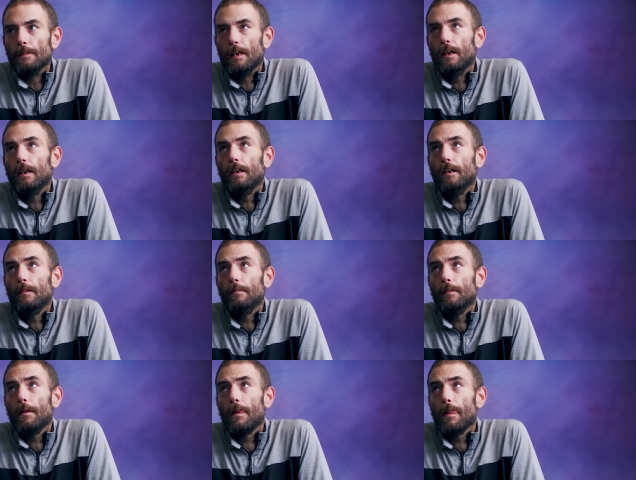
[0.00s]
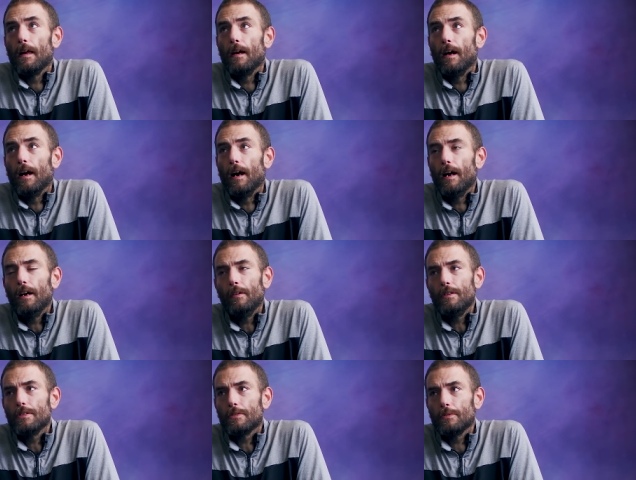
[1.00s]
Um, I
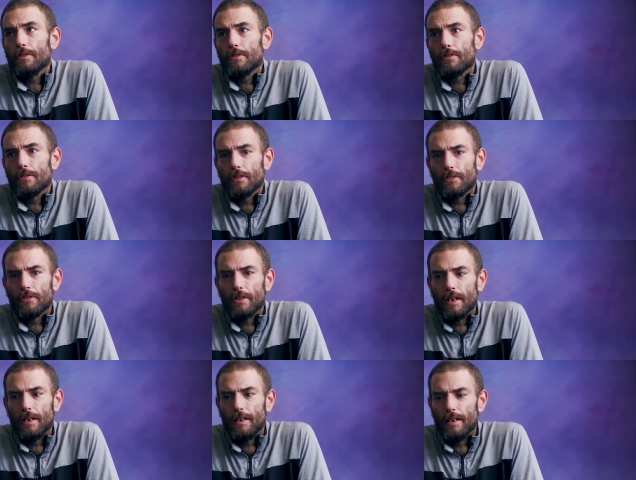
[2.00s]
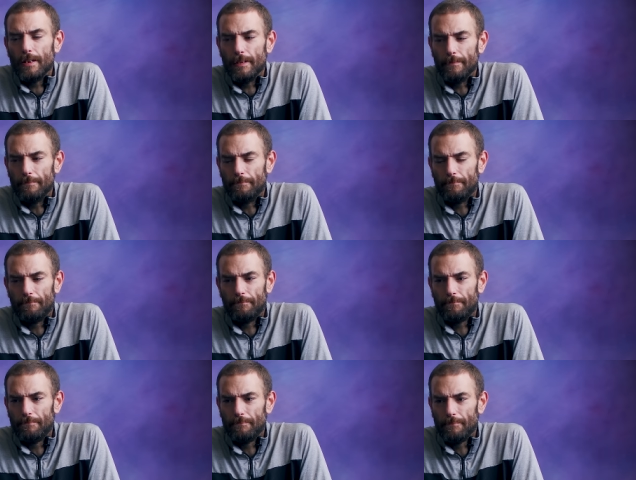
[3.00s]
always was just a uh,
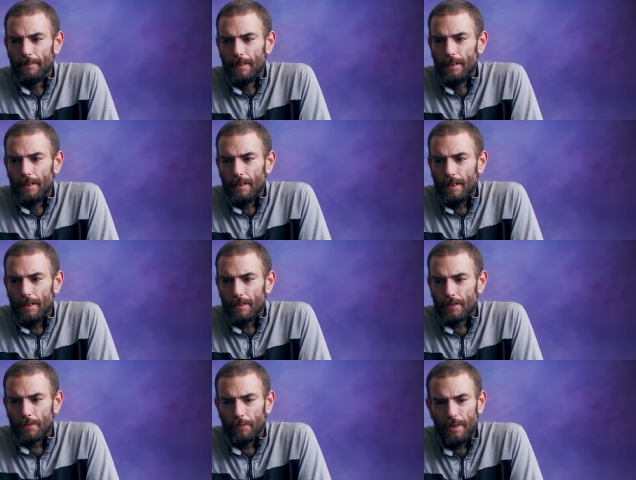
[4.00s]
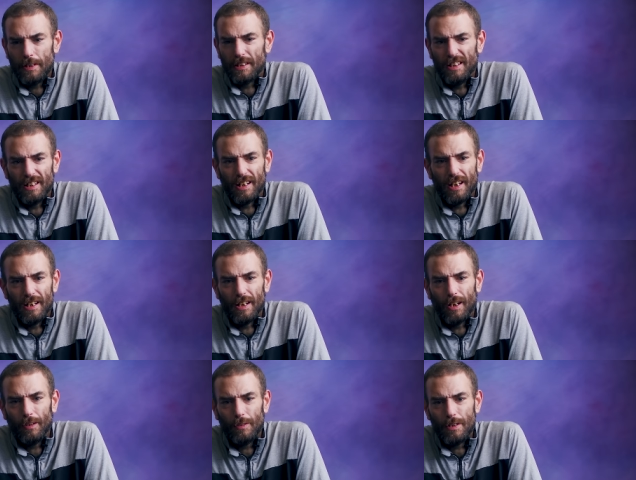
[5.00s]
a sweet kid. I
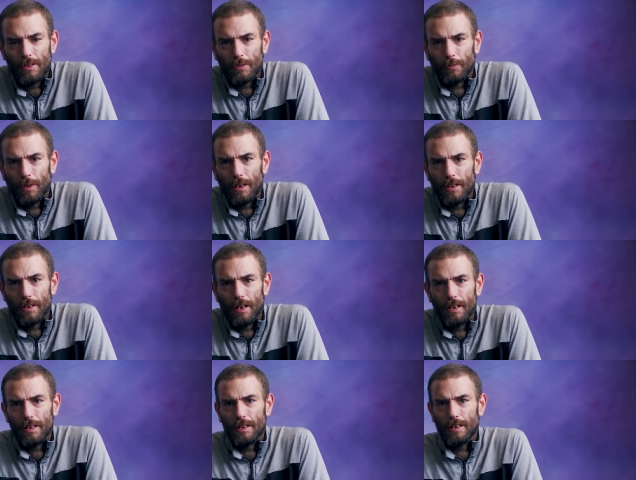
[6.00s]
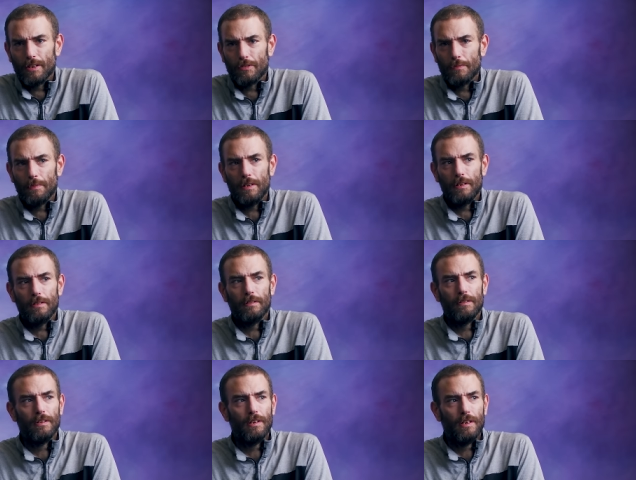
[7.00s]
always thought that things would be
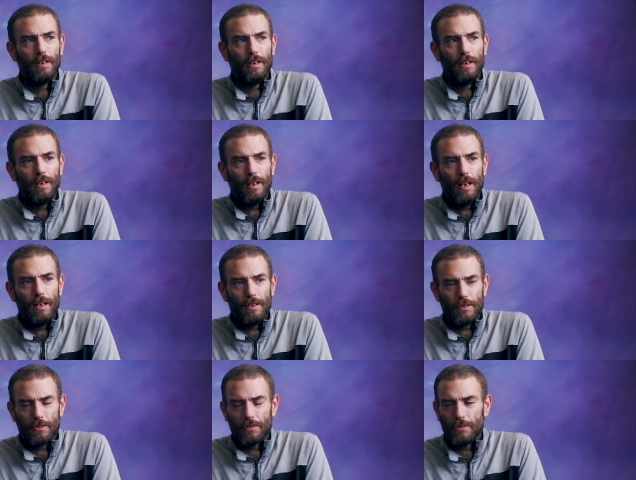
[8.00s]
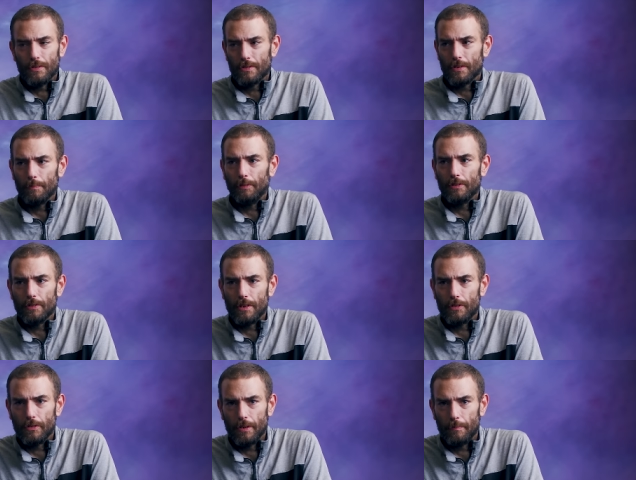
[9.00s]
as simple as they
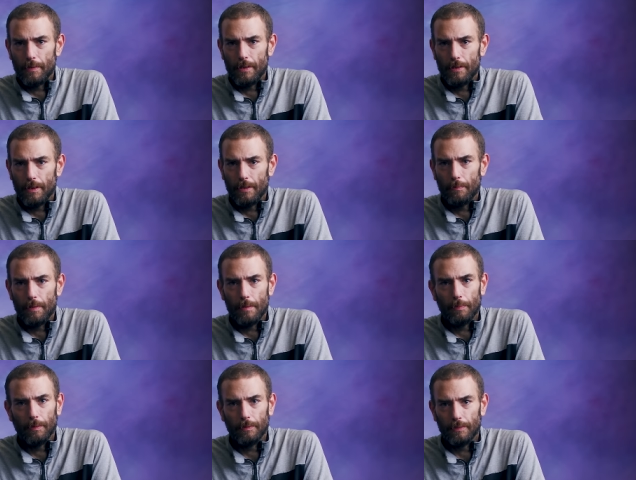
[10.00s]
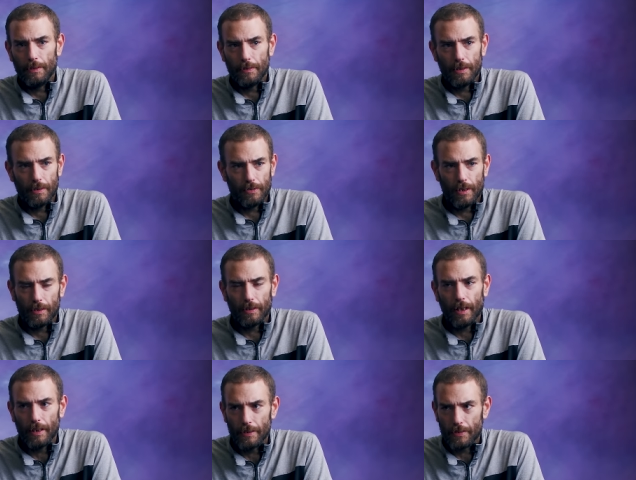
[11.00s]
should be. You know, people do things out of the
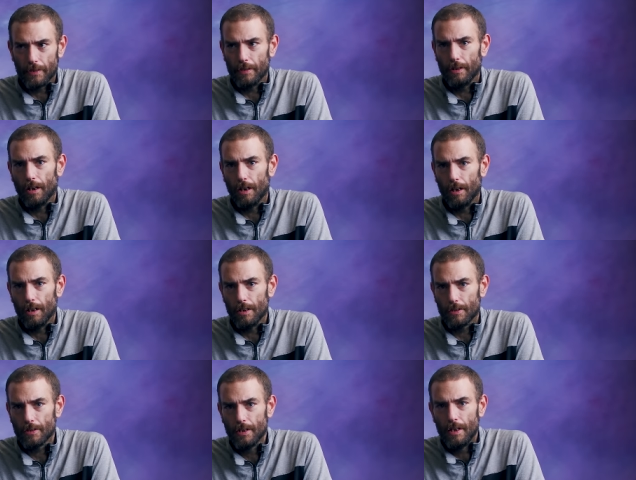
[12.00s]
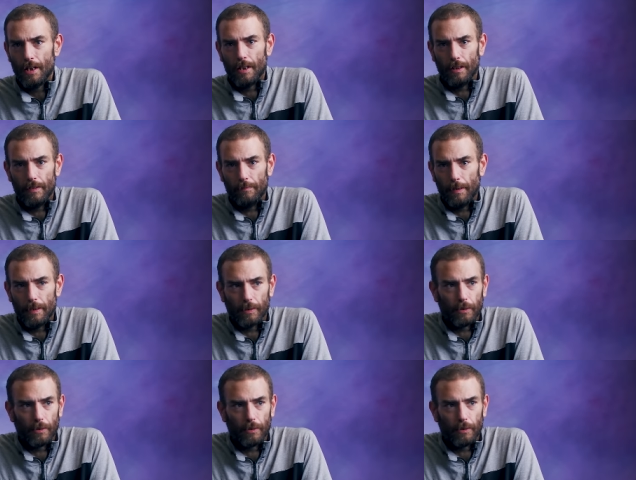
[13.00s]
kindness of their hearts, live by the